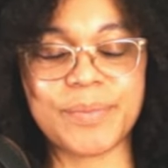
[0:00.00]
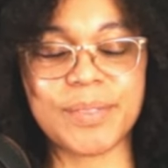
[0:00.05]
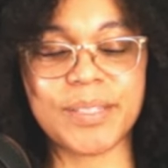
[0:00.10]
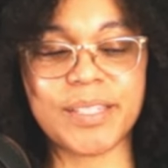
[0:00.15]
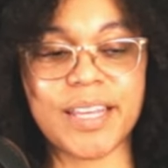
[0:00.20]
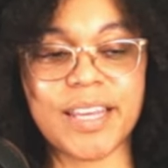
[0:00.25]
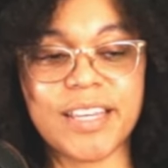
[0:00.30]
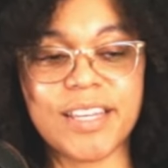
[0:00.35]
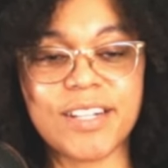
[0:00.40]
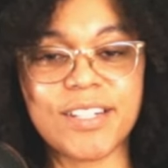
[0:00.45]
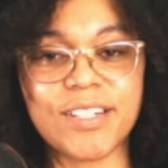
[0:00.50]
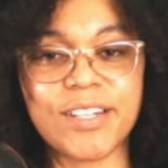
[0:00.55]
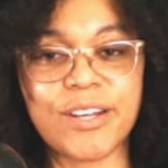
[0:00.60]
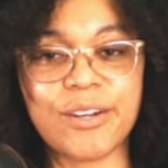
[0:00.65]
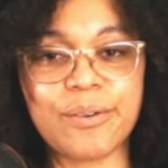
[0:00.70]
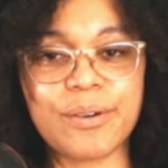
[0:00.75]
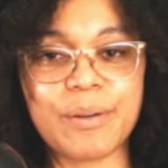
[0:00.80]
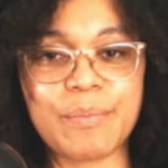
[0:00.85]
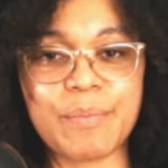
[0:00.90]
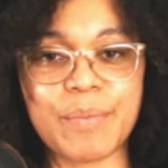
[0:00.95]
They get a
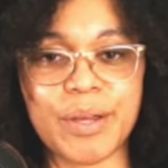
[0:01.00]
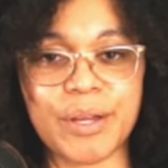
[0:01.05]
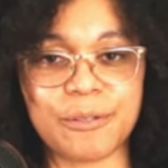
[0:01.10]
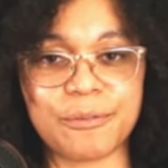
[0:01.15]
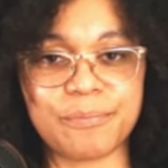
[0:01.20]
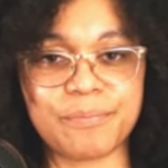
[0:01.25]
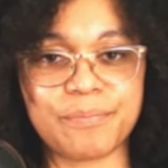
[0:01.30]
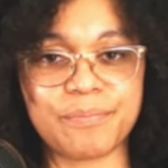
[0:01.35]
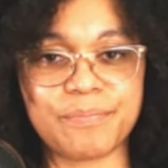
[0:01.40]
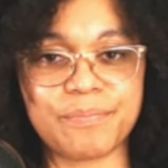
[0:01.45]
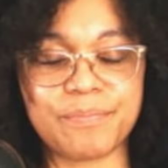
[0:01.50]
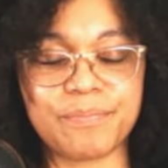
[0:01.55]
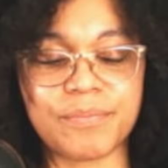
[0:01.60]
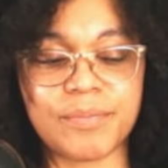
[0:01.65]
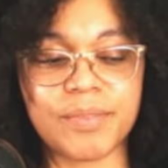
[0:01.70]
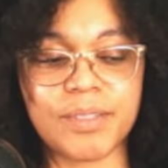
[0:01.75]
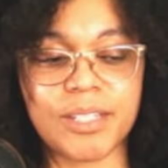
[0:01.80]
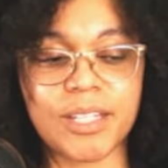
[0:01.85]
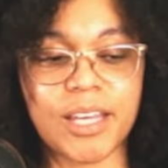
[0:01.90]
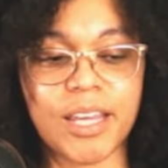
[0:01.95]
letter in the mail.
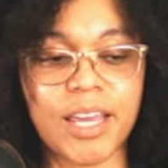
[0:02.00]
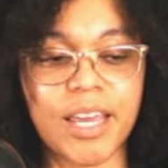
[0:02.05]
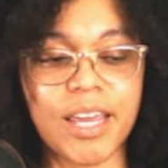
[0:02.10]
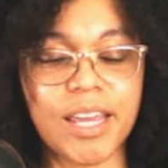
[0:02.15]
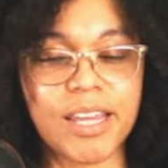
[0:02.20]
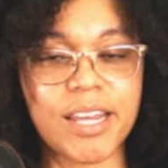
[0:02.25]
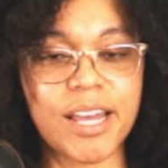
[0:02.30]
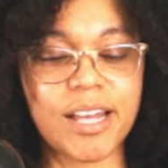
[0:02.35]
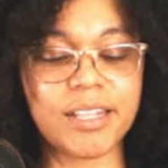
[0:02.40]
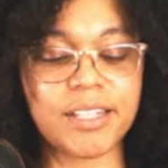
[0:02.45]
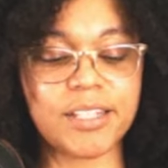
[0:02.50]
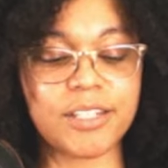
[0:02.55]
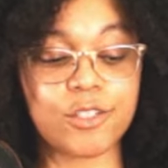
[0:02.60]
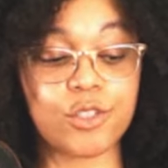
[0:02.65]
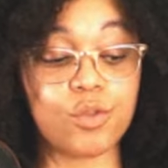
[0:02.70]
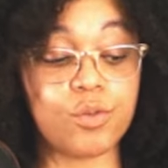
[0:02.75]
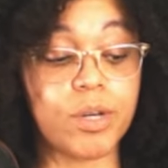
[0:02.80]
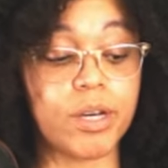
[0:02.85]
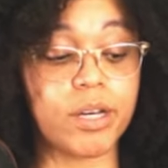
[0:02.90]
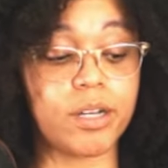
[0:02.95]
Hey, Alex,
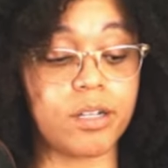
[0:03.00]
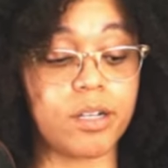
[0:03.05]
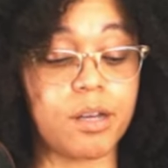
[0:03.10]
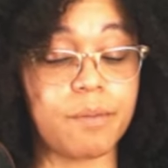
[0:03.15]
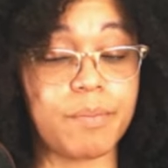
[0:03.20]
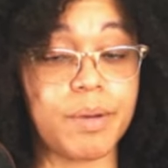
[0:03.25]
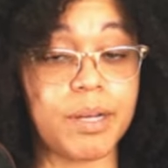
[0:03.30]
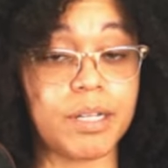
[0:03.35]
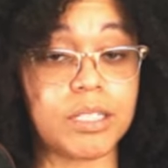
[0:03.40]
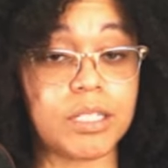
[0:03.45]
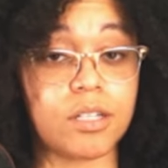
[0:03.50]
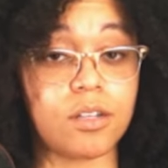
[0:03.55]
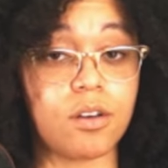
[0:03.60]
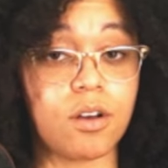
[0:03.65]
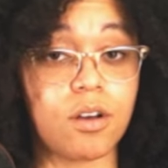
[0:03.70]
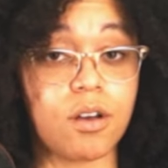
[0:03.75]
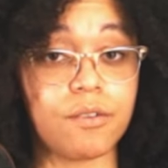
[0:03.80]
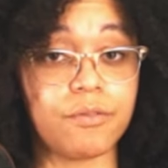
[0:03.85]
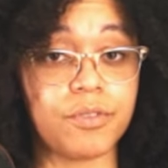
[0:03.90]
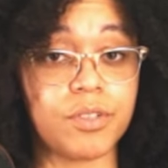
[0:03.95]
you got to come back to the
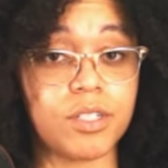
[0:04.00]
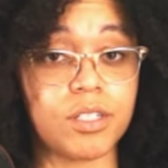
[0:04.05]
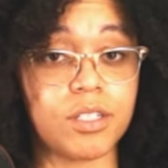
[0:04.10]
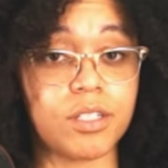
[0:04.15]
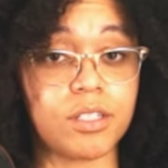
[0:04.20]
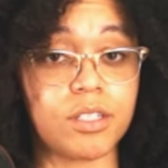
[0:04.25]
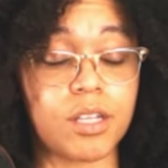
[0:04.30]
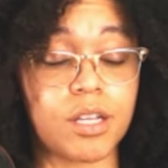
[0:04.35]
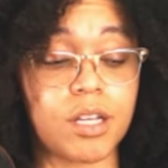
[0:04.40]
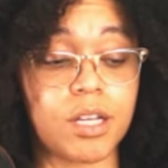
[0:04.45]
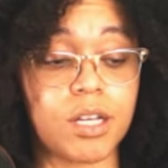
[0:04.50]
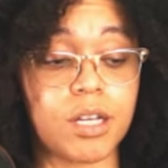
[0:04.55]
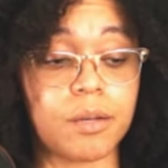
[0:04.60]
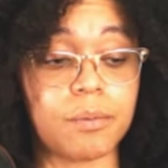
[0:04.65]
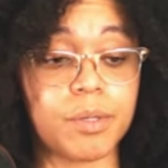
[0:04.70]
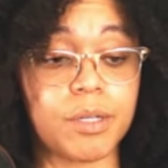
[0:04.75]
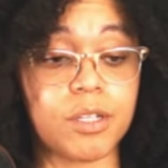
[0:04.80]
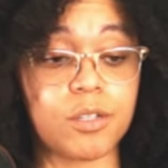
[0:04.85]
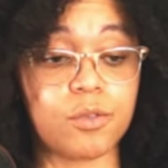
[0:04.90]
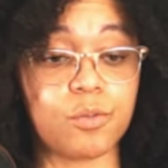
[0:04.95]
office
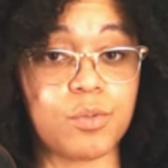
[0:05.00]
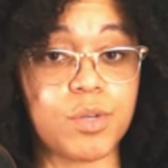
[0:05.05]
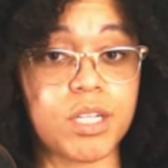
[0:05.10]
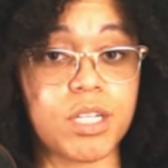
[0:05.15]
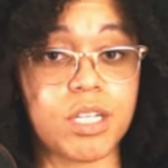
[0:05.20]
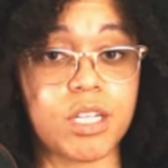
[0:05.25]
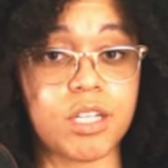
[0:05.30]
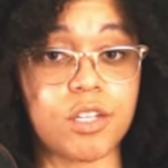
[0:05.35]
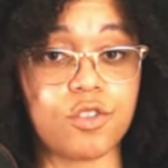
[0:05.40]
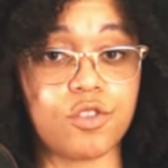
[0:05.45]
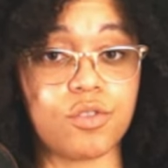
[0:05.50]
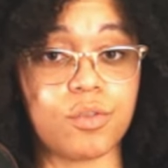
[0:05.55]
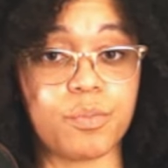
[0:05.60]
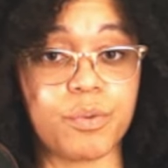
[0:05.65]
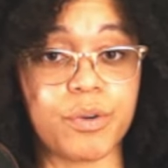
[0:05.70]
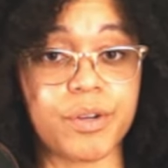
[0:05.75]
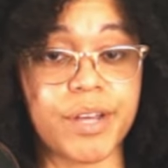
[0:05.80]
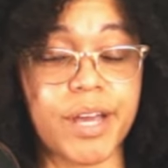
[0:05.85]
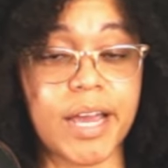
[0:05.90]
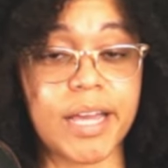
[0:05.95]
because we need you to
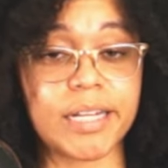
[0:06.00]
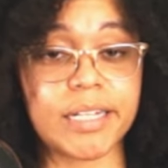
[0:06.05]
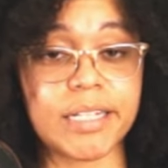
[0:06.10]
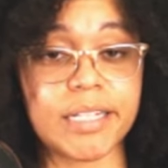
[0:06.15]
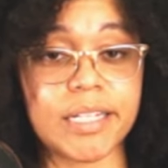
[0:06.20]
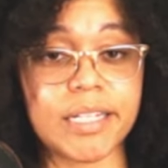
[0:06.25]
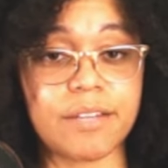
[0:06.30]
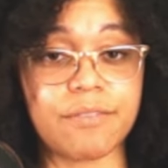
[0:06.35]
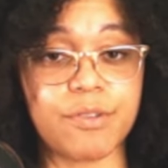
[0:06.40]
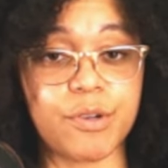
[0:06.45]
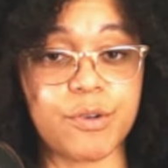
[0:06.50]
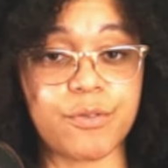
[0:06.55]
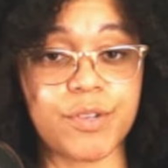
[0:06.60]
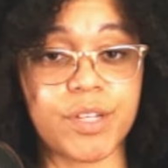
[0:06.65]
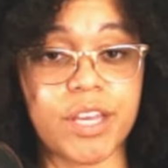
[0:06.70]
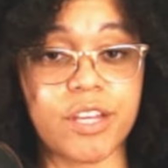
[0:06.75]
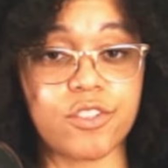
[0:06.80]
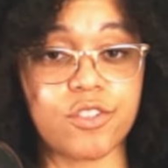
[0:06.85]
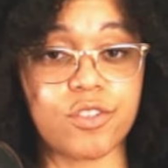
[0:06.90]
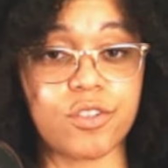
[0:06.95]
bring ID and
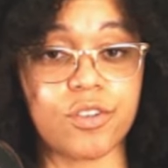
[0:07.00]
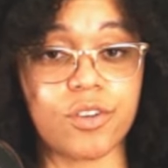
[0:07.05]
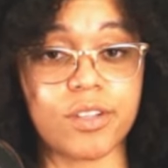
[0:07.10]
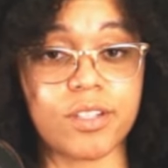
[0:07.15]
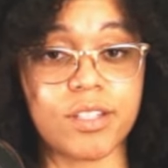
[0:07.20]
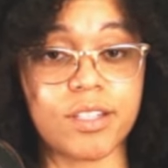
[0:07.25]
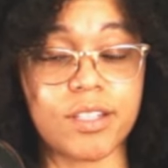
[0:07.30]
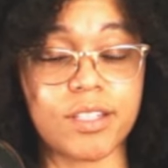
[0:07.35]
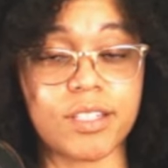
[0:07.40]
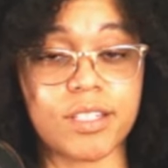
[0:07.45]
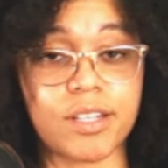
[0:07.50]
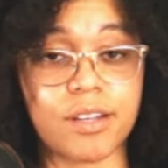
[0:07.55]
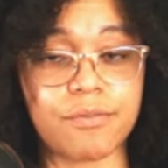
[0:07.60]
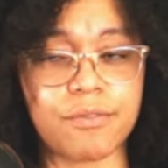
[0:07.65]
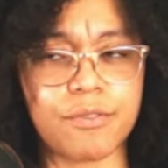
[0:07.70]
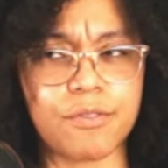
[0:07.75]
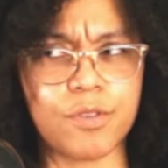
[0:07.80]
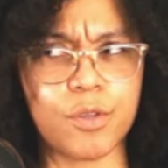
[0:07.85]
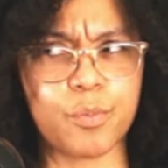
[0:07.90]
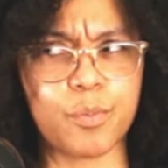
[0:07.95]
verification and all the other stuff,
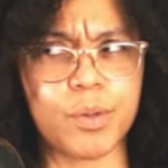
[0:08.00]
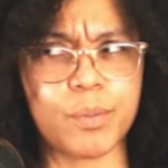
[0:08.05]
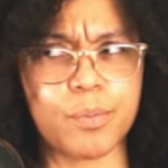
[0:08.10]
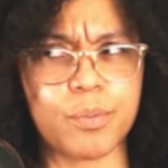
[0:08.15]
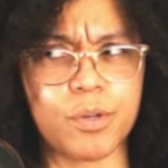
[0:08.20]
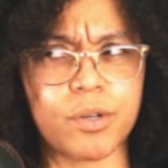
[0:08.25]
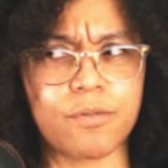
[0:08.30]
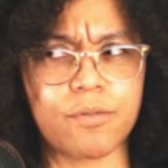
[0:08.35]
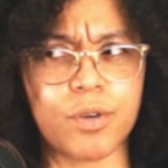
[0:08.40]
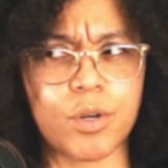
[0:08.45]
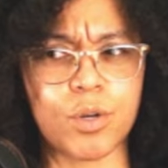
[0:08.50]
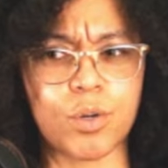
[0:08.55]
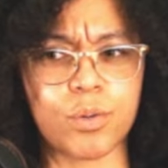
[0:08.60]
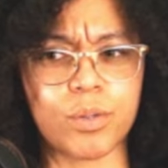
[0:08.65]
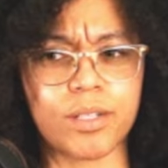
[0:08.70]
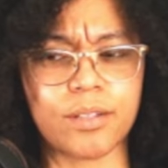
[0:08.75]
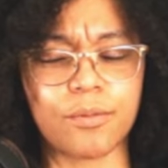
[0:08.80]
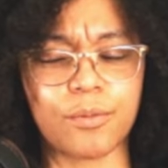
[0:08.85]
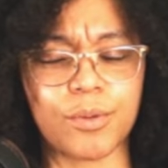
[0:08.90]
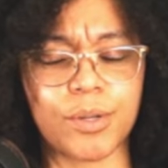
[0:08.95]
even though people can vote
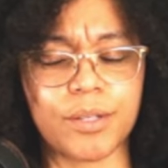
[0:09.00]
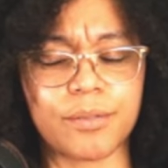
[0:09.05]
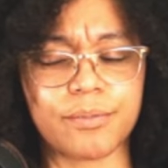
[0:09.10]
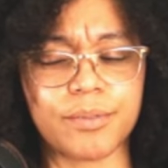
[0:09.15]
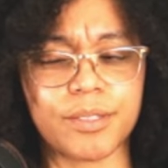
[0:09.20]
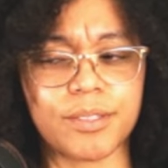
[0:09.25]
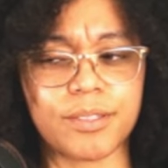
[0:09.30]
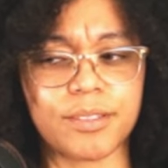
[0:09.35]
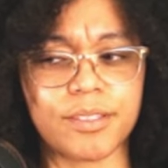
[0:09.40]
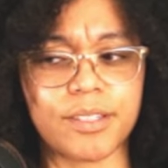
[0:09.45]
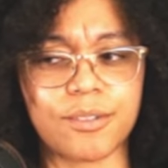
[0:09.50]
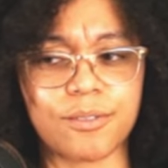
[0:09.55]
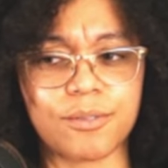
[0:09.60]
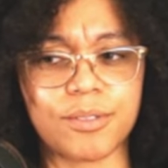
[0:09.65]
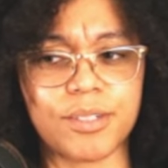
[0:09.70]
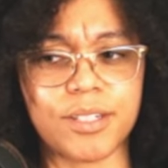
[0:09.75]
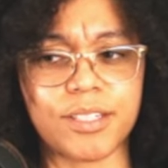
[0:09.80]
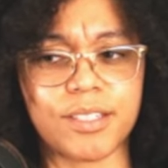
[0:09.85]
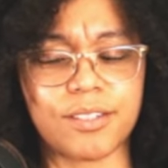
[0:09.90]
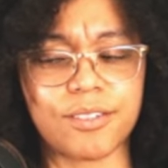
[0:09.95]
and well, and they don't
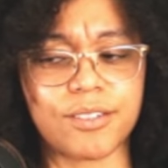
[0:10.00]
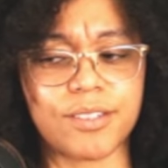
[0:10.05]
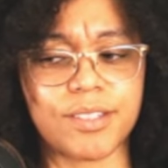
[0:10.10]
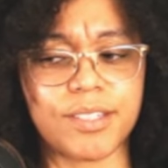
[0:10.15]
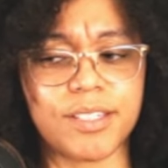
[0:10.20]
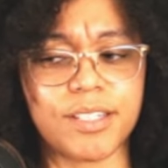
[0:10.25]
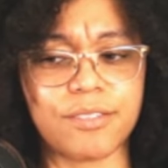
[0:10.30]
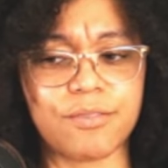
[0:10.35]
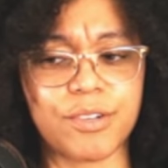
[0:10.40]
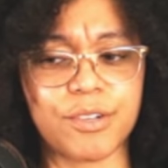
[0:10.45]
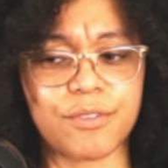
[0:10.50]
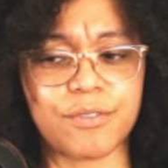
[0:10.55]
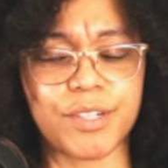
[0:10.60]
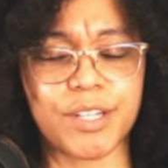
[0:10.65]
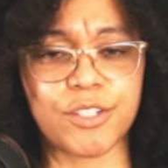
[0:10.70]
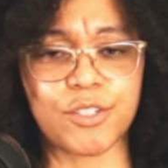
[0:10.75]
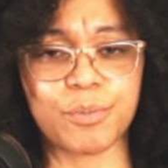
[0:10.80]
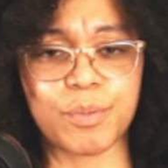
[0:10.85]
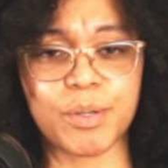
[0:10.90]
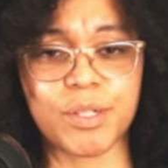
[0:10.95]
necessarily need the
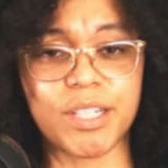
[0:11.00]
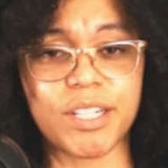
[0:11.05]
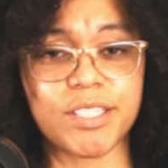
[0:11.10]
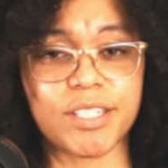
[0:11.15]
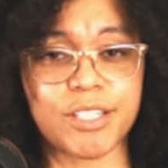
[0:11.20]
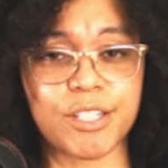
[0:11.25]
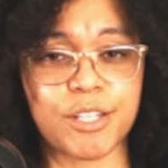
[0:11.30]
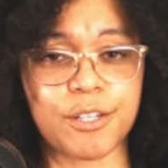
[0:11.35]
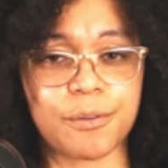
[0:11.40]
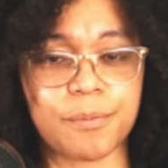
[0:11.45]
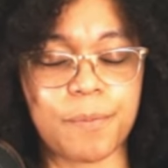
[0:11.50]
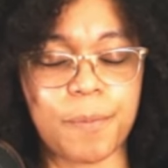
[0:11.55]
verification, but let's continue.